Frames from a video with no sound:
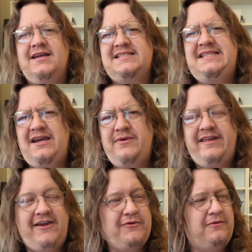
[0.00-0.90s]
So there we
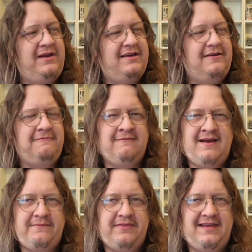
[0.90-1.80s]
go. We're going to
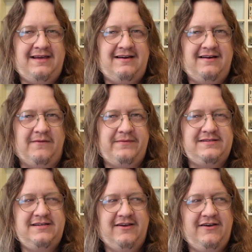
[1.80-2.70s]
wrap that up.
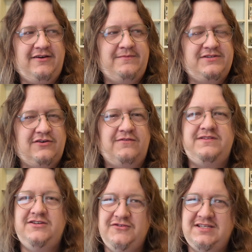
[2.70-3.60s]
In terms of
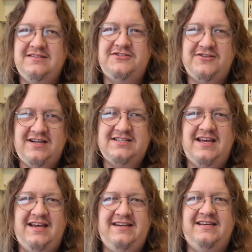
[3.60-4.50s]
using the trash
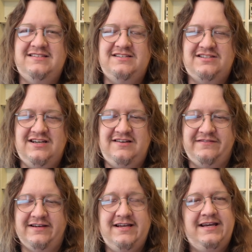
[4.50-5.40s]
can as a
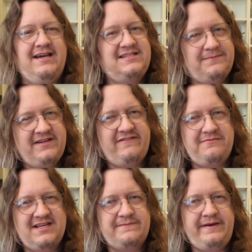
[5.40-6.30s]
server, it's a bit of a
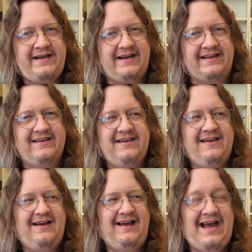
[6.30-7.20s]
mixed bag.
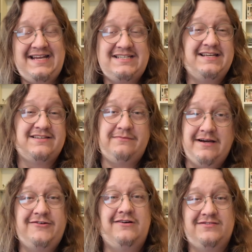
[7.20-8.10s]
Actually, as a
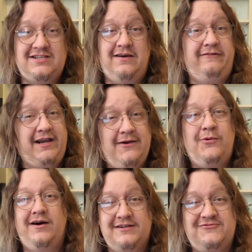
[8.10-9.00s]
Minecraft server,
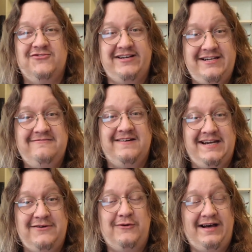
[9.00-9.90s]
it works really,
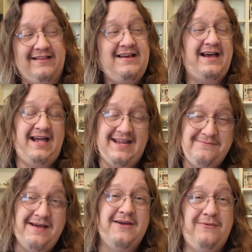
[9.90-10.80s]
really well. And I
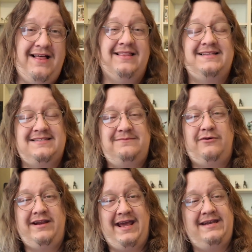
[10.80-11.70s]
may well at some
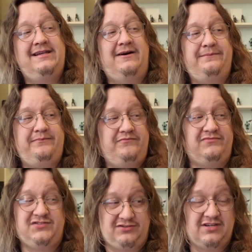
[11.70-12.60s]
point end up
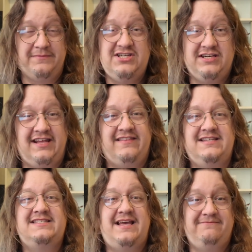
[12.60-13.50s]
commissioning
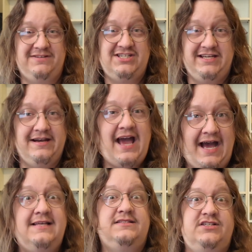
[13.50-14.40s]
this machine
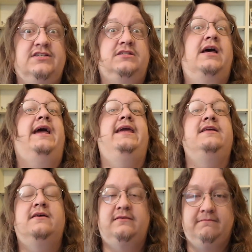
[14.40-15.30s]
as just
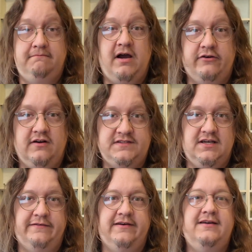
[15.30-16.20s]
a Minecraft
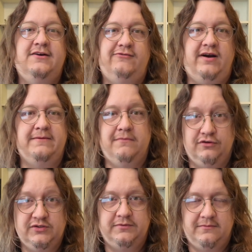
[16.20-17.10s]
server, running
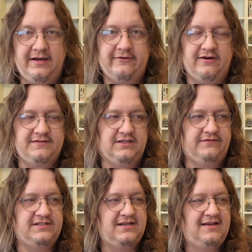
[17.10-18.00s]
multiple Minecraft
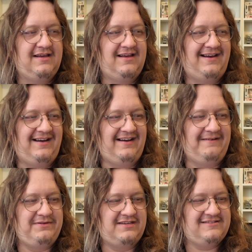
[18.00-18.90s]
servers.
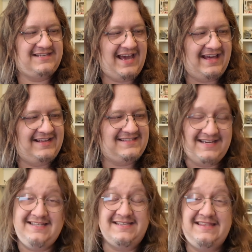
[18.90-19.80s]
Uh, because yeah, it,
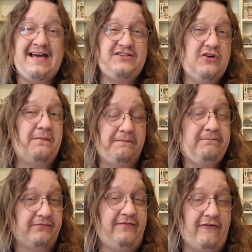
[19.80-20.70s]
it did that job
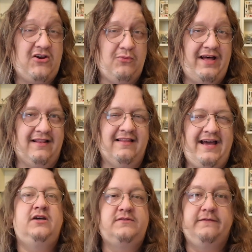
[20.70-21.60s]
very well
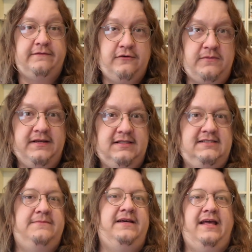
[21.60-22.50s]
in terms of
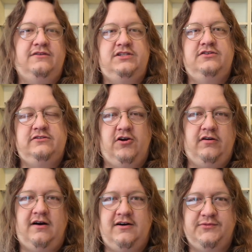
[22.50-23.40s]
affordability, being able to use your
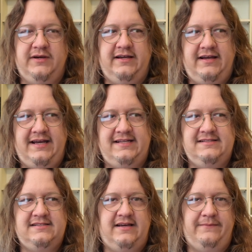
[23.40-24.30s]
own hardware,
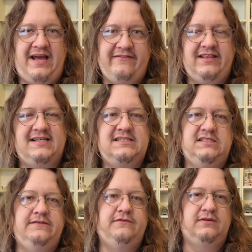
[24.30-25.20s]
and um, having that
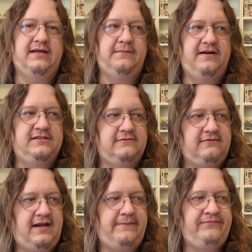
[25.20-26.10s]
64 gigabytes of
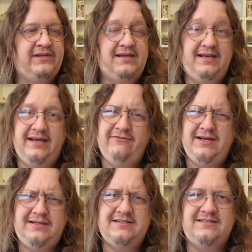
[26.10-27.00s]
RAM. It
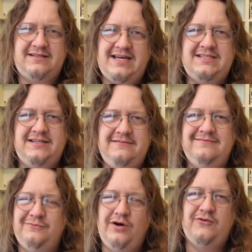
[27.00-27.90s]
really does actually
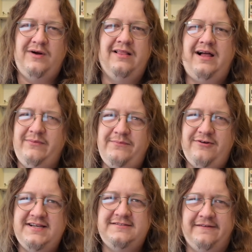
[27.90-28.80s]
work well. I'm
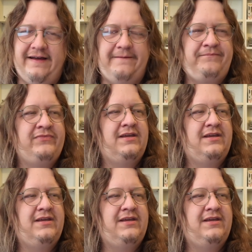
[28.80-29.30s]
impressed on that.